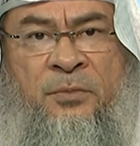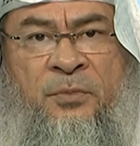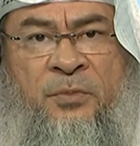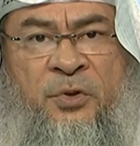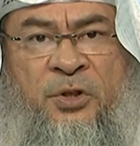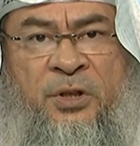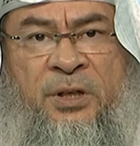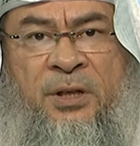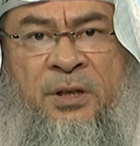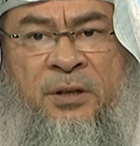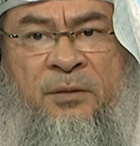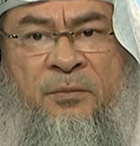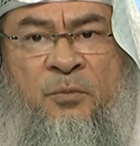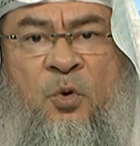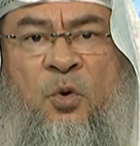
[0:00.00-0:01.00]
She
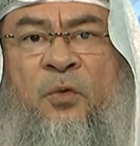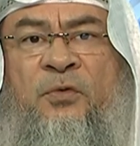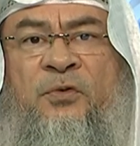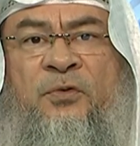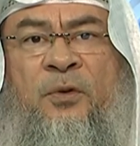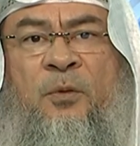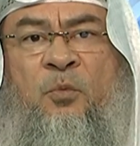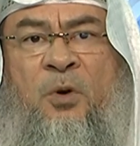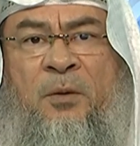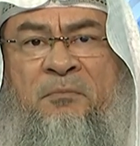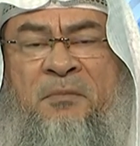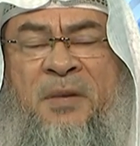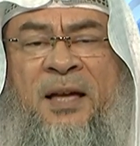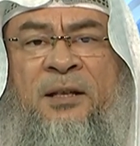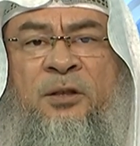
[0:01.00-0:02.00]
moves from
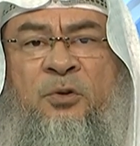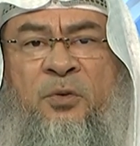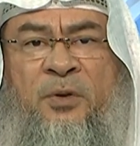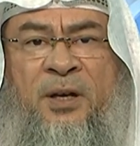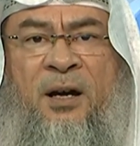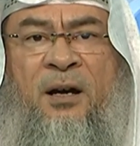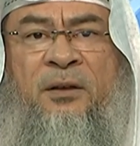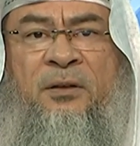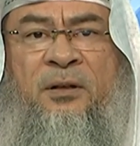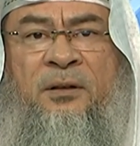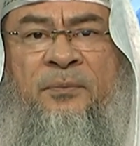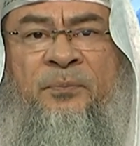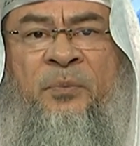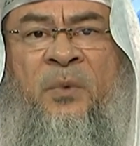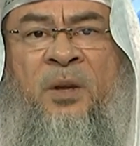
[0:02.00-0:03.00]
one man to the other
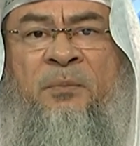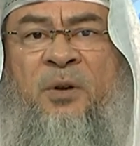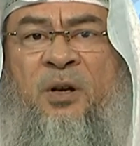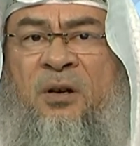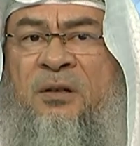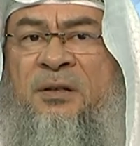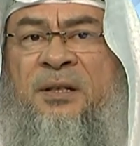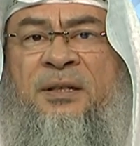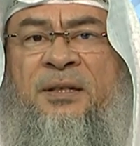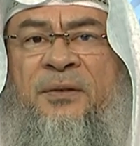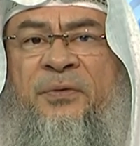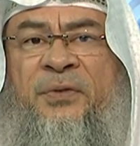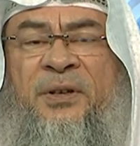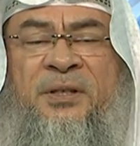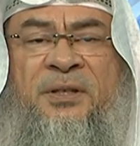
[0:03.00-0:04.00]
because it's a
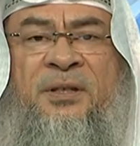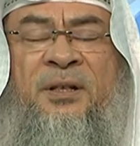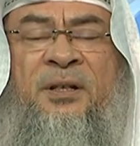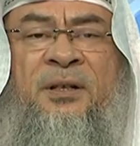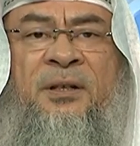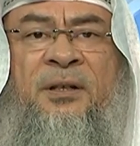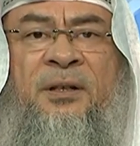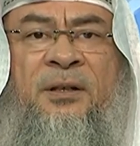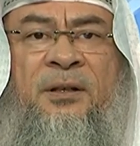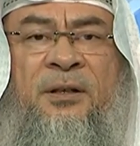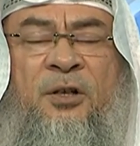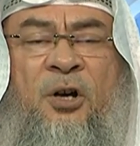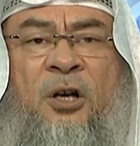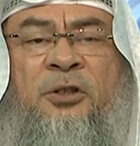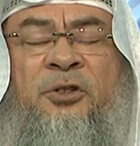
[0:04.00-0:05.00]
fixed
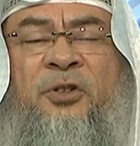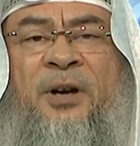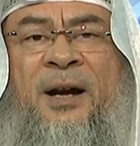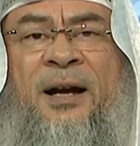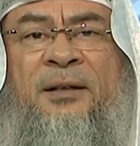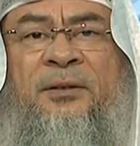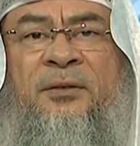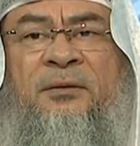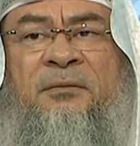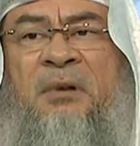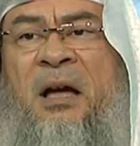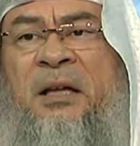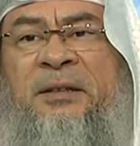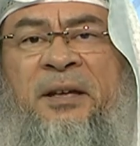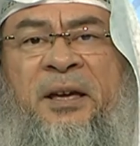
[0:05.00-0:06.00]
contract,
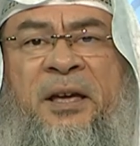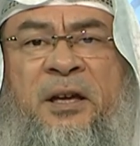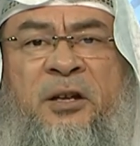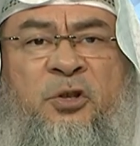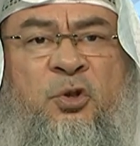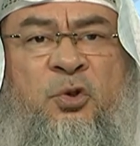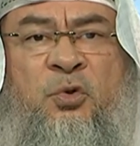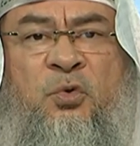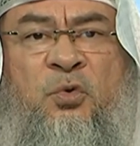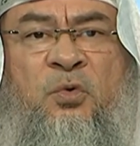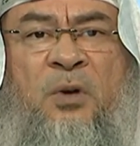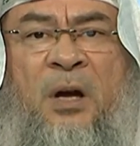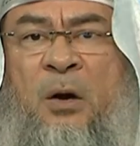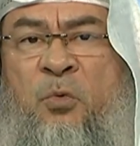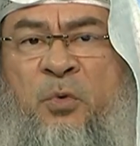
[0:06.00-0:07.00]
a day or two,
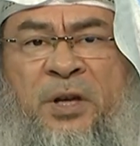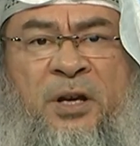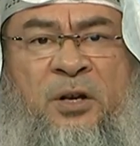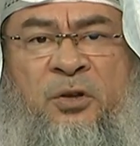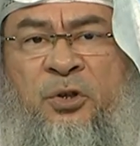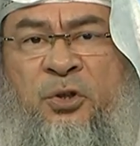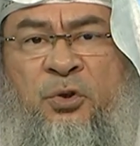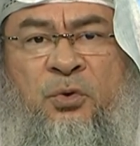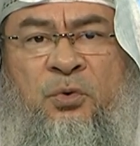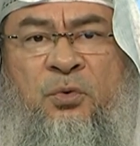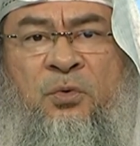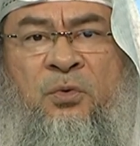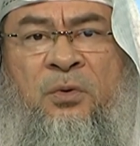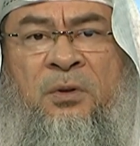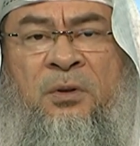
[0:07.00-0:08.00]
a week or
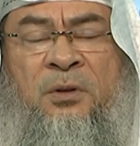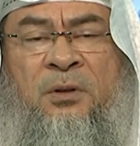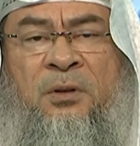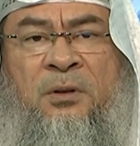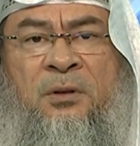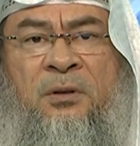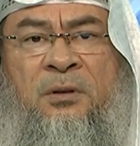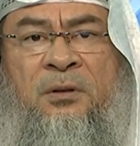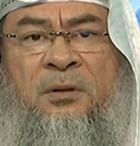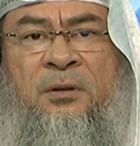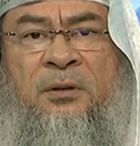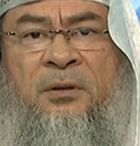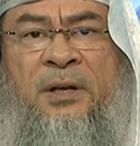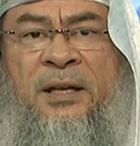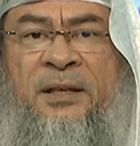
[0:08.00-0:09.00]
two,
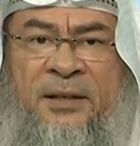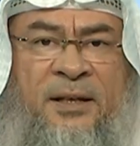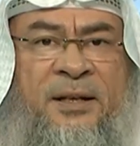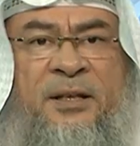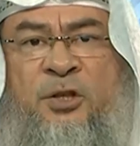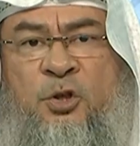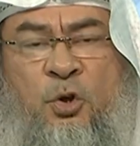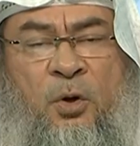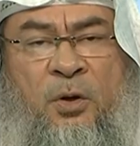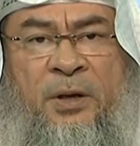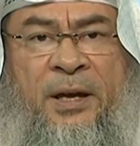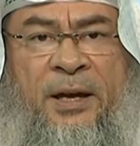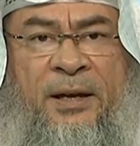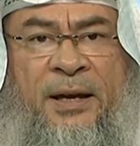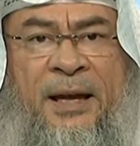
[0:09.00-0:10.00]
and then it's
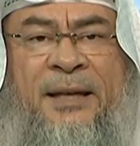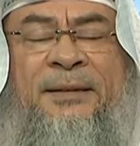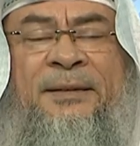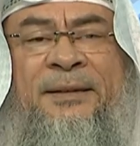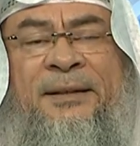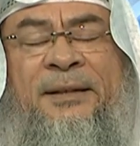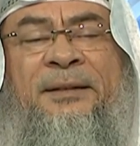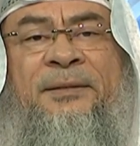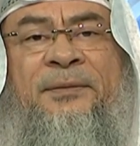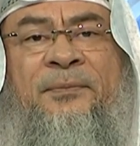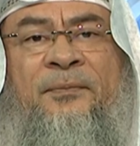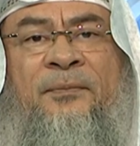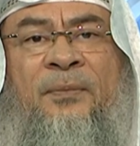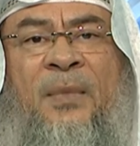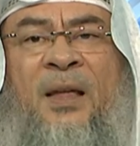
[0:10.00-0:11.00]
ended.
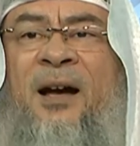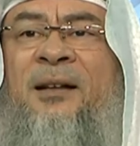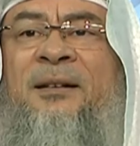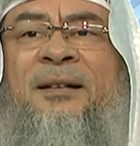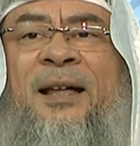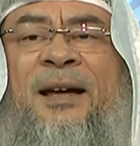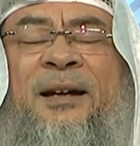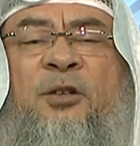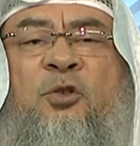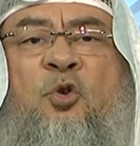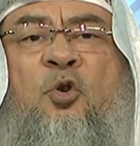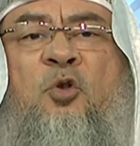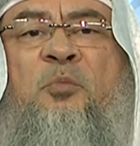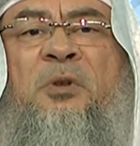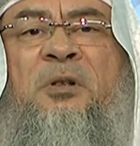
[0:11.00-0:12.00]
Unlike
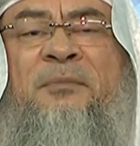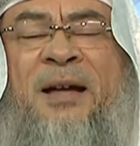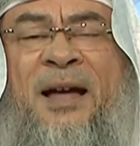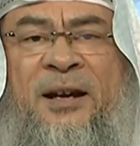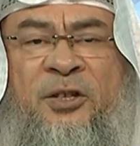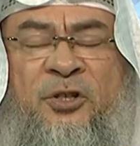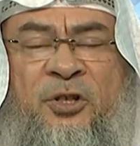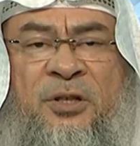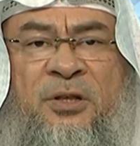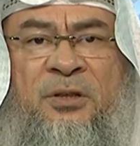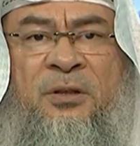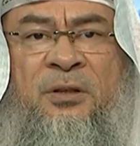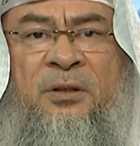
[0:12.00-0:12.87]
normal marriages,